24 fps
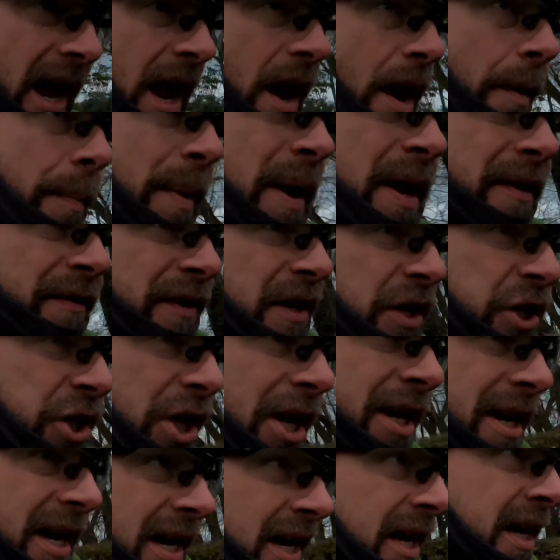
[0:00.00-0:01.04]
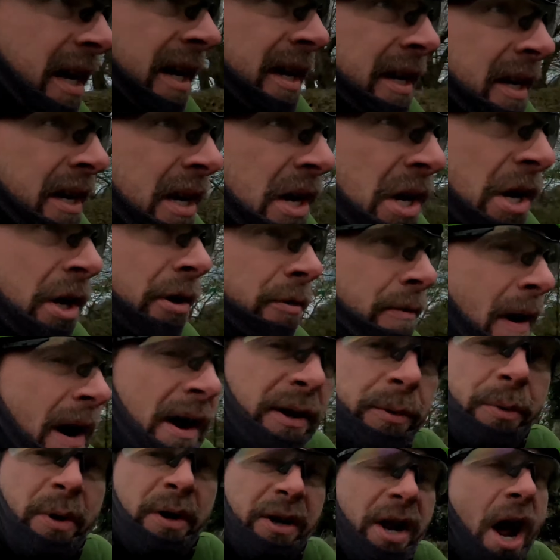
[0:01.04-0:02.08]
I'll be finishing
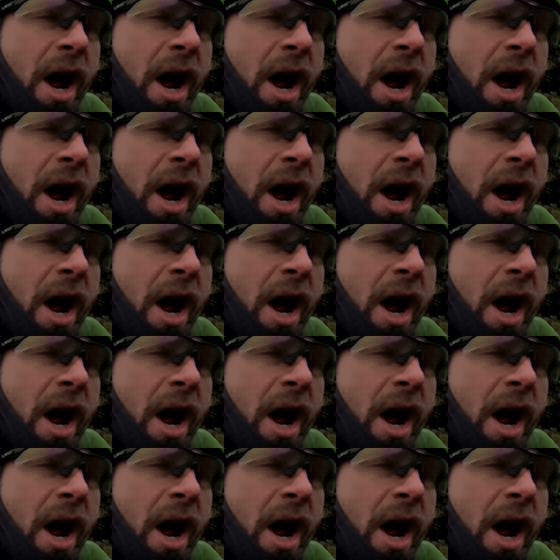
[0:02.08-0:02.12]
around where I'd